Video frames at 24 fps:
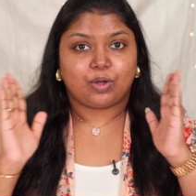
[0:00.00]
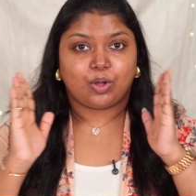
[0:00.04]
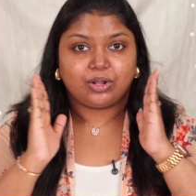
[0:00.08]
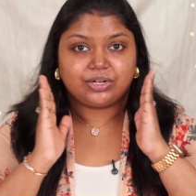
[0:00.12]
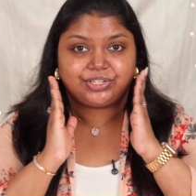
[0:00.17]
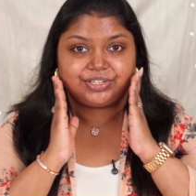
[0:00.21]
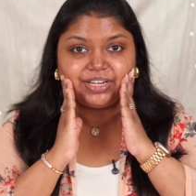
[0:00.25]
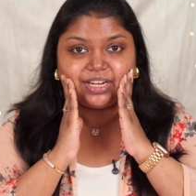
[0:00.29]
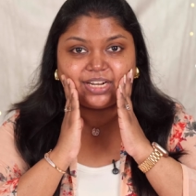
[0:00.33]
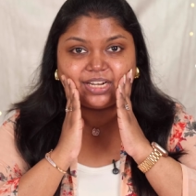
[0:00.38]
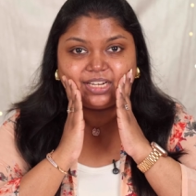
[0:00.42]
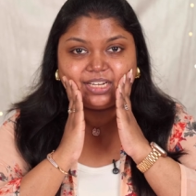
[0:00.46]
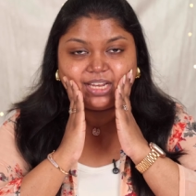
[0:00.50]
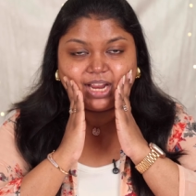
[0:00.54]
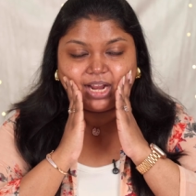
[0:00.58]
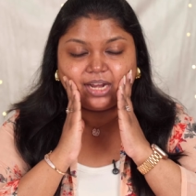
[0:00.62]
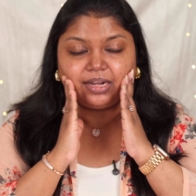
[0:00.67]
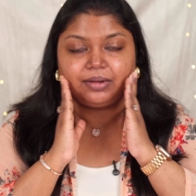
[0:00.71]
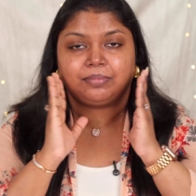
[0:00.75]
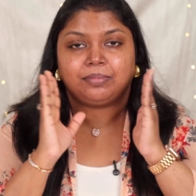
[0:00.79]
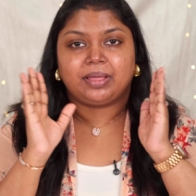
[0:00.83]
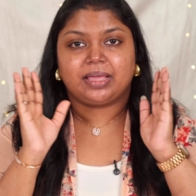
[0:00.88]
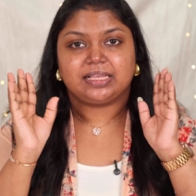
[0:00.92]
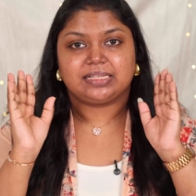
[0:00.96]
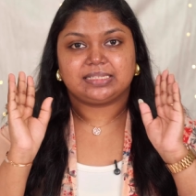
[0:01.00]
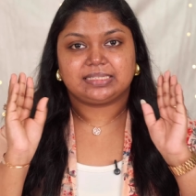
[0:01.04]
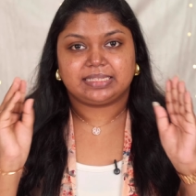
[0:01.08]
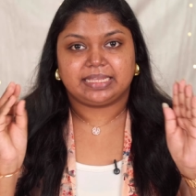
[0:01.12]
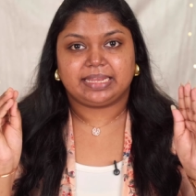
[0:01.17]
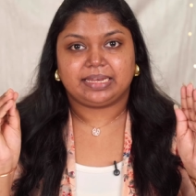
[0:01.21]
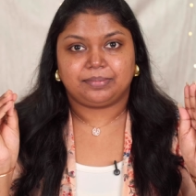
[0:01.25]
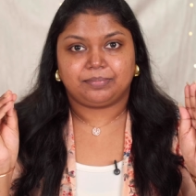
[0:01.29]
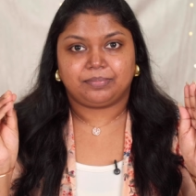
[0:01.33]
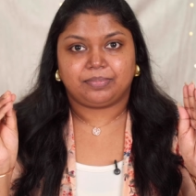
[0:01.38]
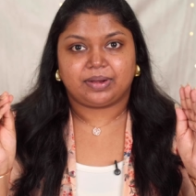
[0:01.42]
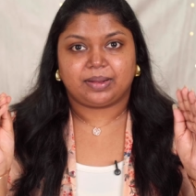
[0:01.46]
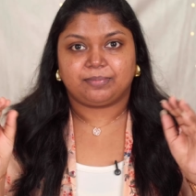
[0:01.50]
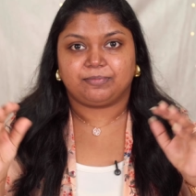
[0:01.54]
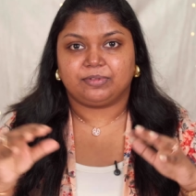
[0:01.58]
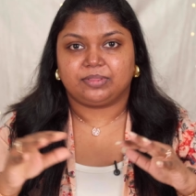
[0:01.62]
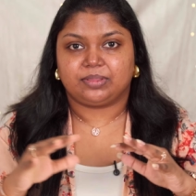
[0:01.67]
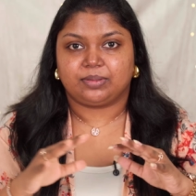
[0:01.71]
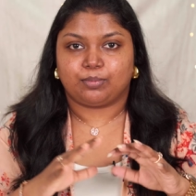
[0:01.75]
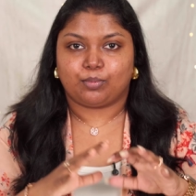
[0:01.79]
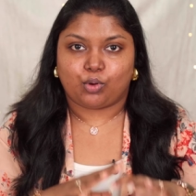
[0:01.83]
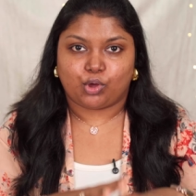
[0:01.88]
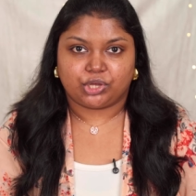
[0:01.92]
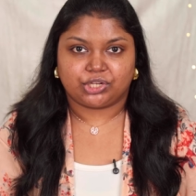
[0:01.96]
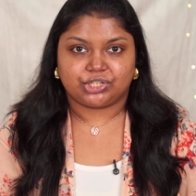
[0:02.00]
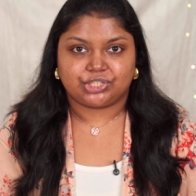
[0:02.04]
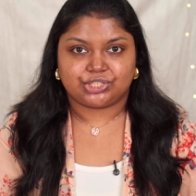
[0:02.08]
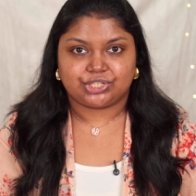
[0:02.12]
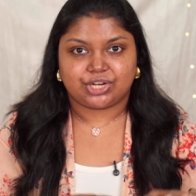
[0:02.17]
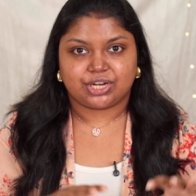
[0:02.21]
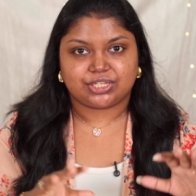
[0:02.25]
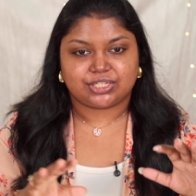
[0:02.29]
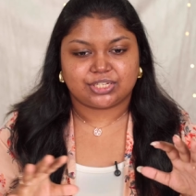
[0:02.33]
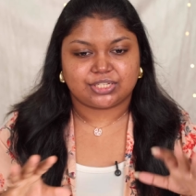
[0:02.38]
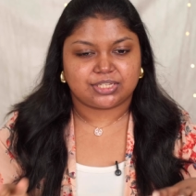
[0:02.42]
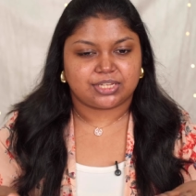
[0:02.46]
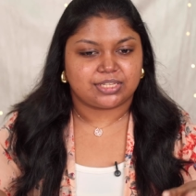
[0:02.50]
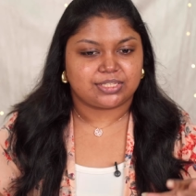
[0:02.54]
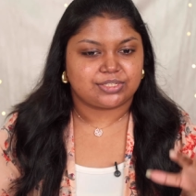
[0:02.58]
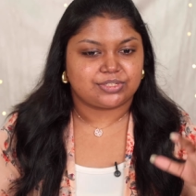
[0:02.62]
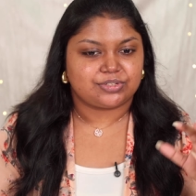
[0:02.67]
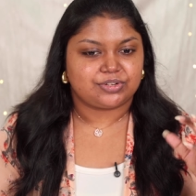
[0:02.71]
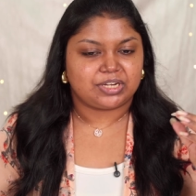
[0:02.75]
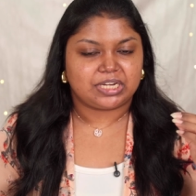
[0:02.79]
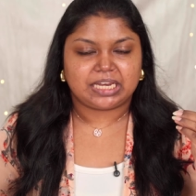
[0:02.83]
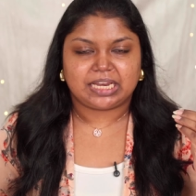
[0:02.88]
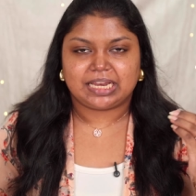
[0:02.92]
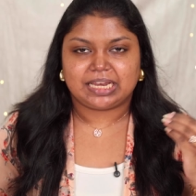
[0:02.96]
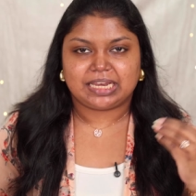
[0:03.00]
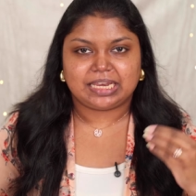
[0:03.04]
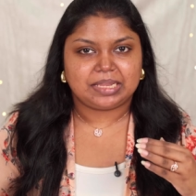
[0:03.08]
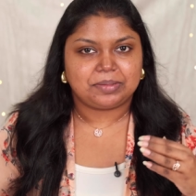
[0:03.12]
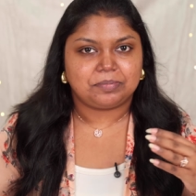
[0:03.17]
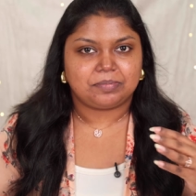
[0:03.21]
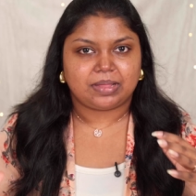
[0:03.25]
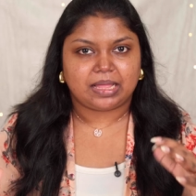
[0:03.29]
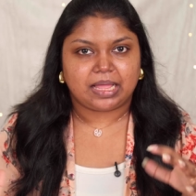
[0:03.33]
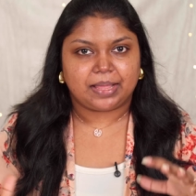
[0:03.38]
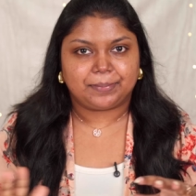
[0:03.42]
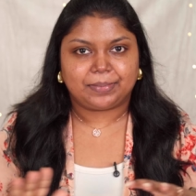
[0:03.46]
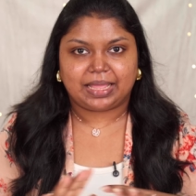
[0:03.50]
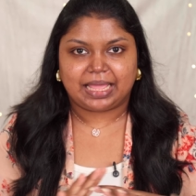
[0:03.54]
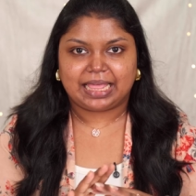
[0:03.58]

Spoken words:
already done my skin prep with the moisturizer, sunscreen and lip balm.